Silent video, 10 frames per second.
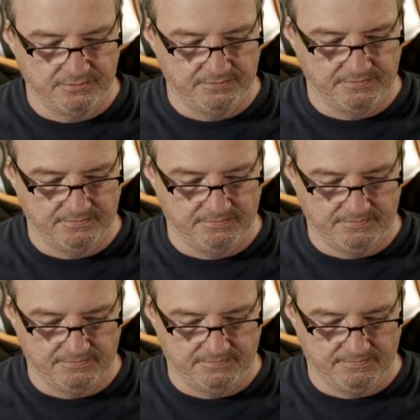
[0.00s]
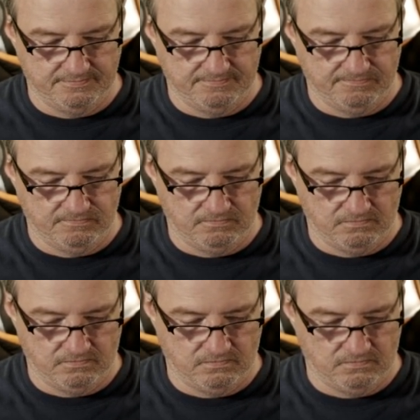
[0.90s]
[no speech]